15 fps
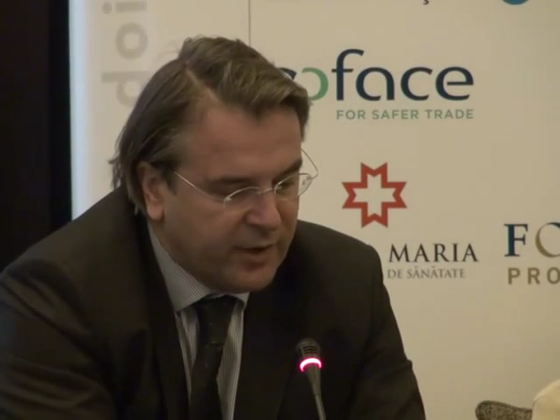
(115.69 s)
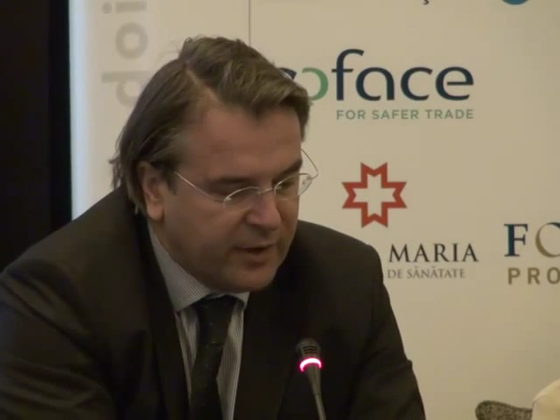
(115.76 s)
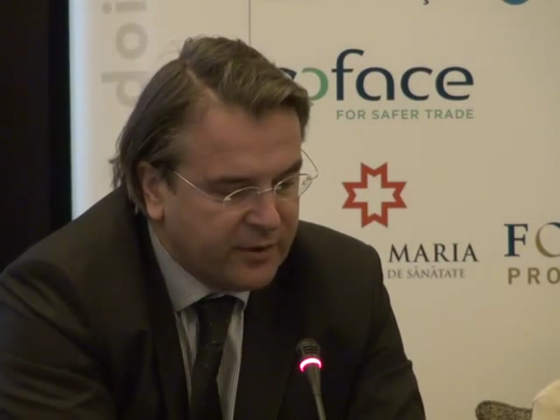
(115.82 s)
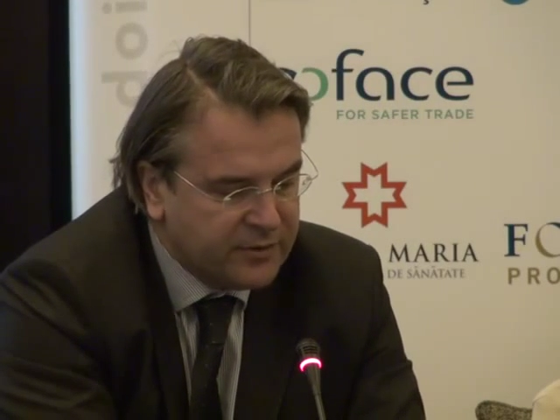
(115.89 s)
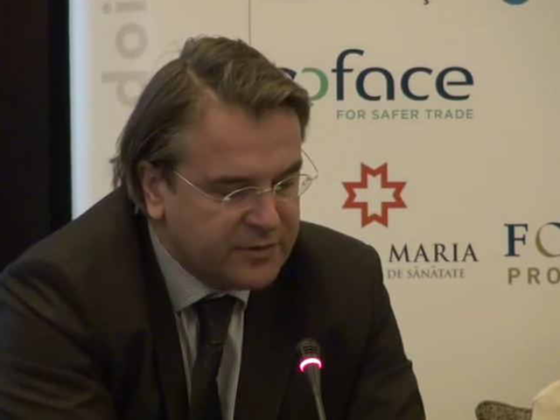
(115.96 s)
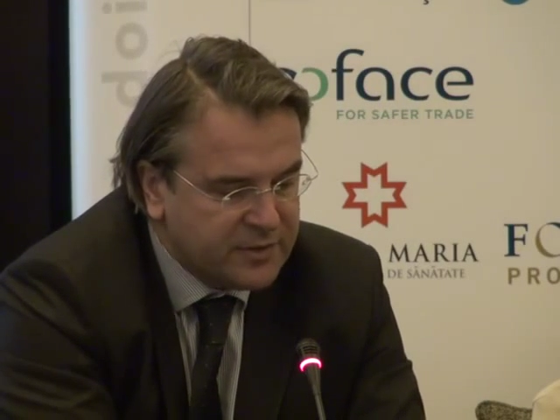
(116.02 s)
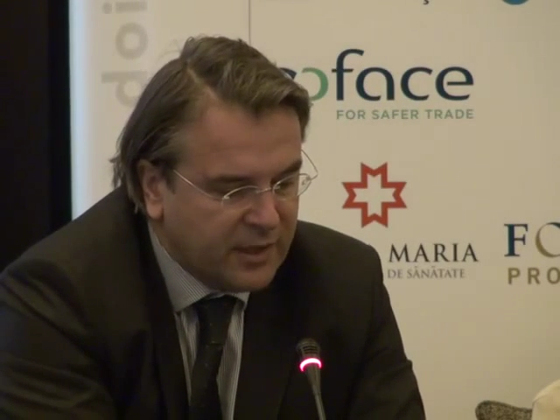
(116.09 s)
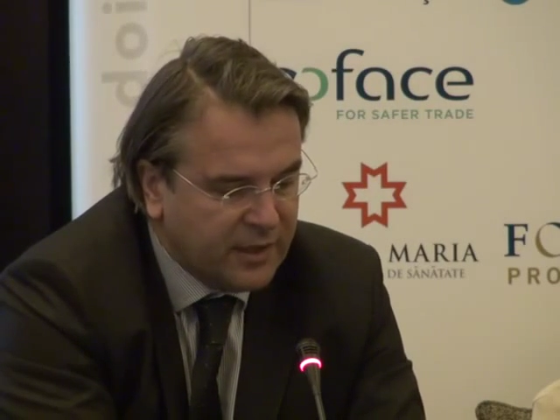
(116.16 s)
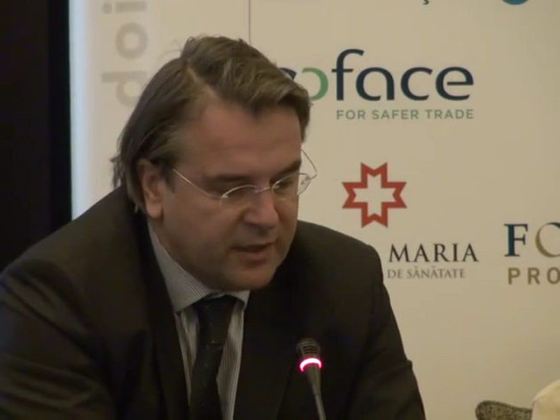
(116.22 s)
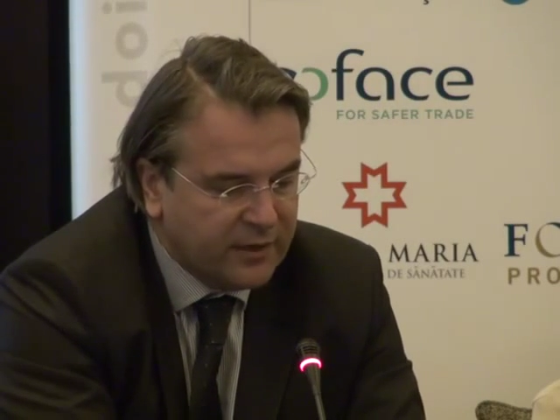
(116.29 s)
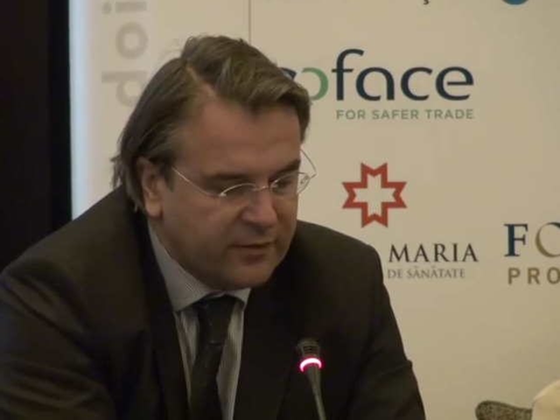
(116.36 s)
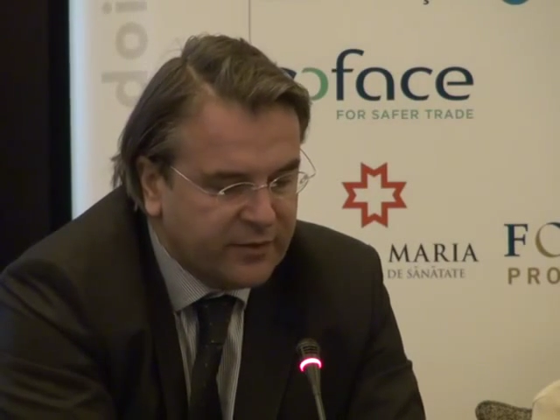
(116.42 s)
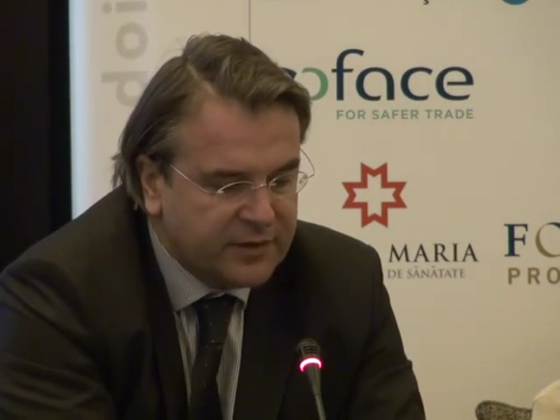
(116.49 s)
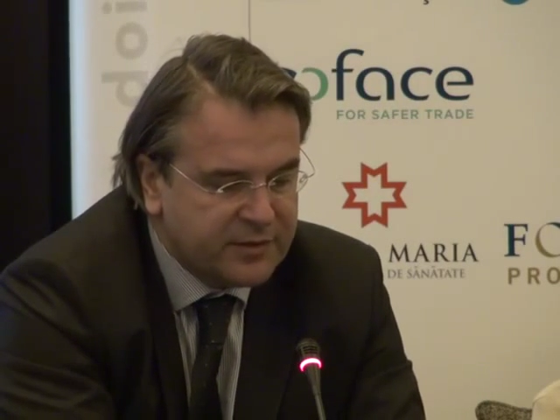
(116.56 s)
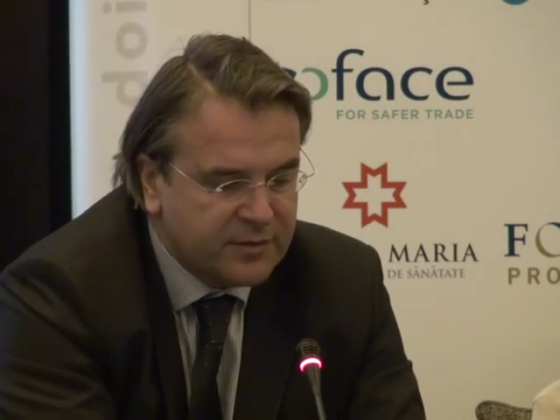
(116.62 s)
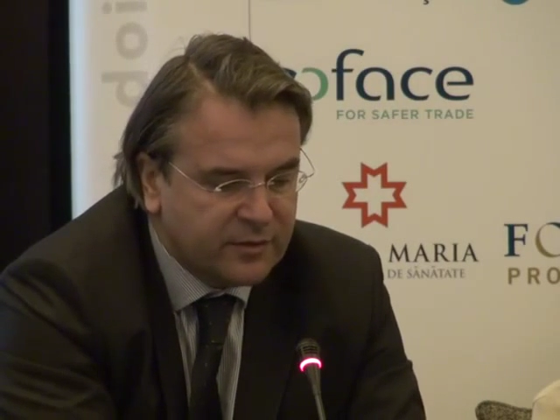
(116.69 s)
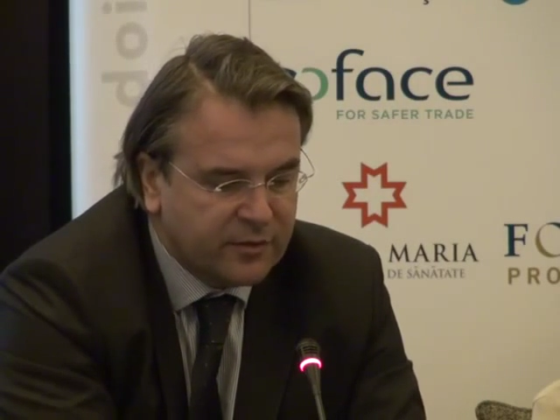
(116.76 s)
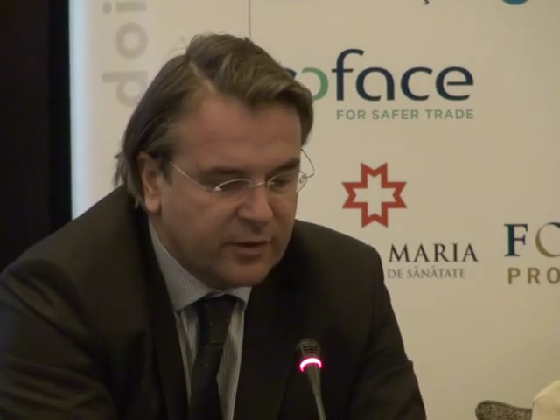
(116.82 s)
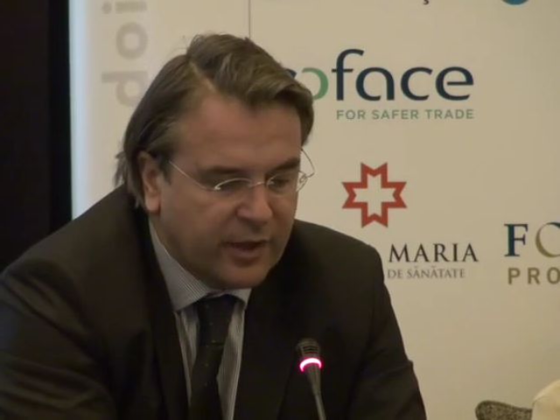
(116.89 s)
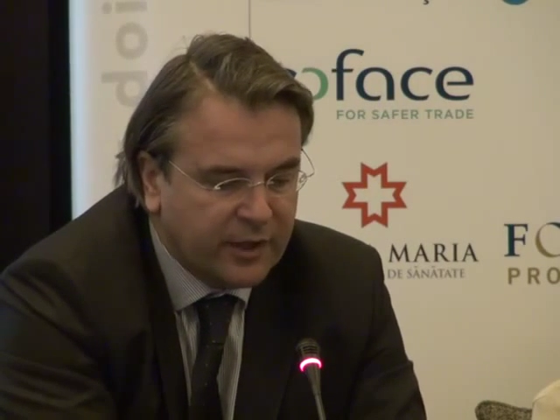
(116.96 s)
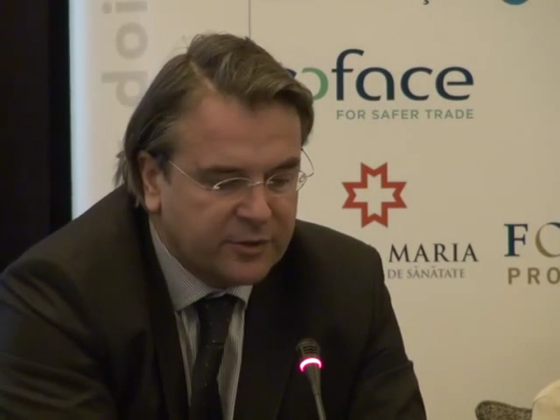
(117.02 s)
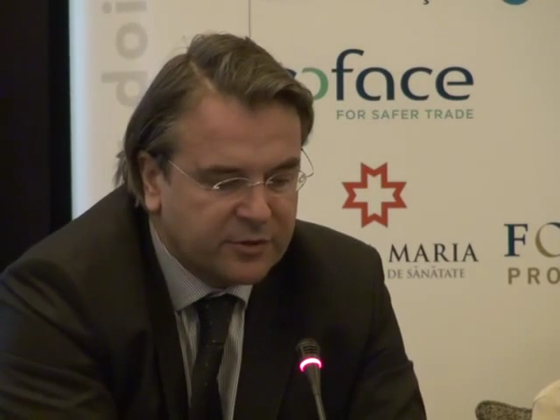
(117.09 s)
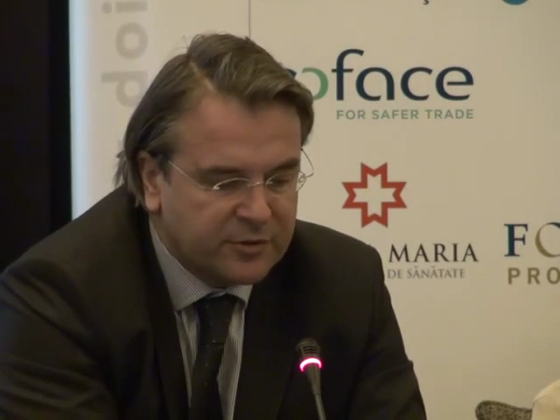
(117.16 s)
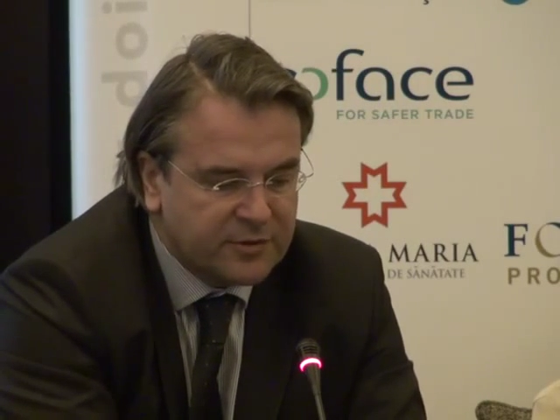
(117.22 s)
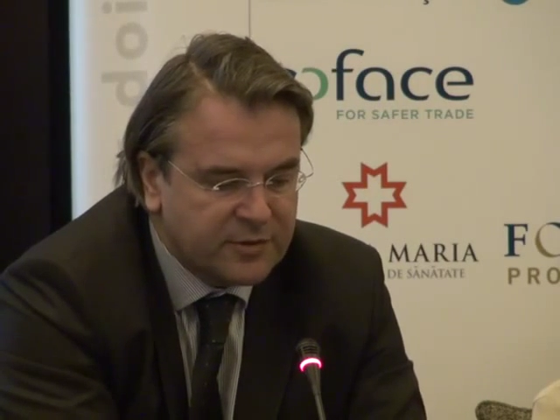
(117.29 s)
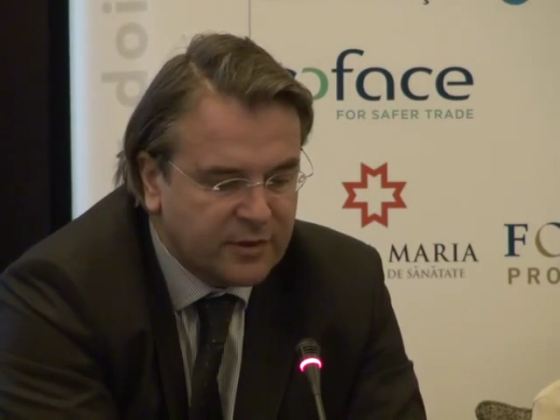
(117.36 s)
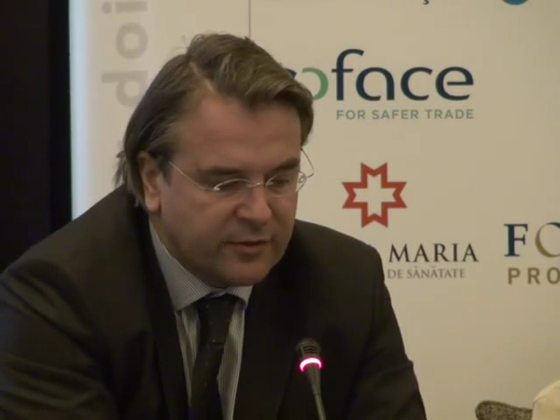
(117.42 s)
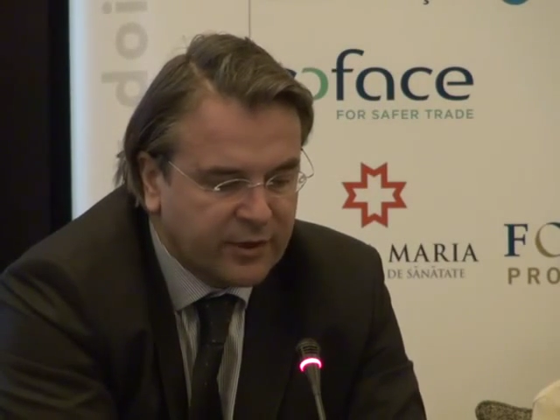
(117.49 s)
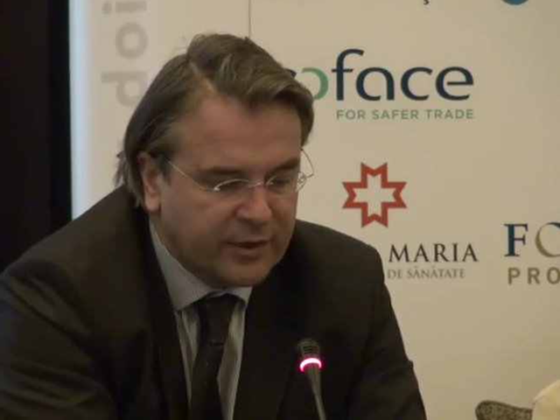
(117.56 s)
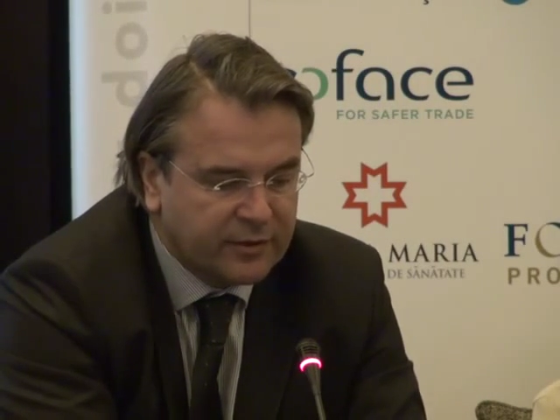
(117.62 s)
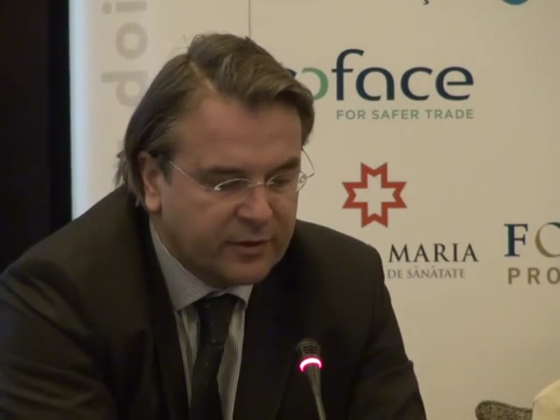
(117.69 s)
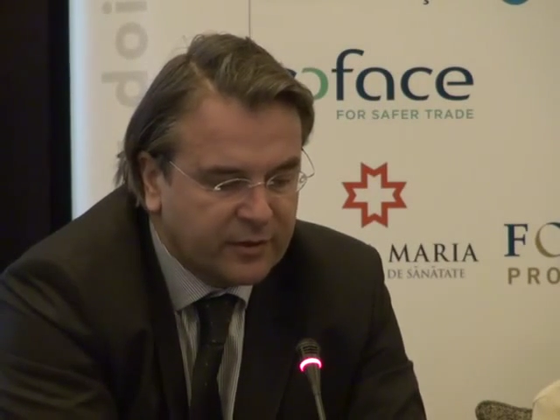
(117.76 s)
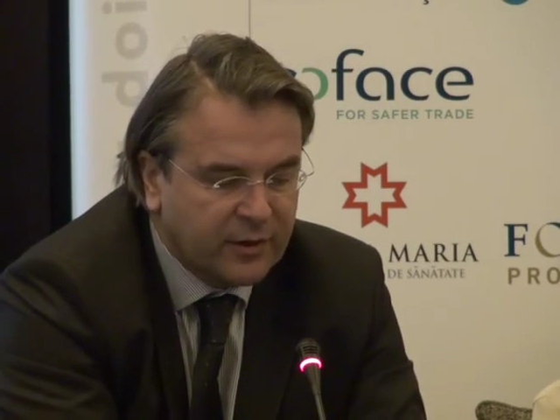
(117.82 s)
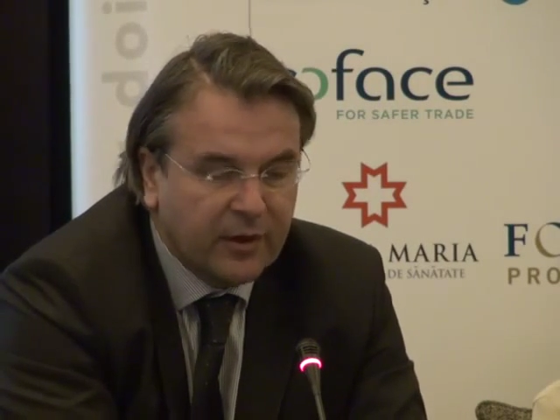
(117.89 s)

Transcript: Marius Dan, Investor Relations Director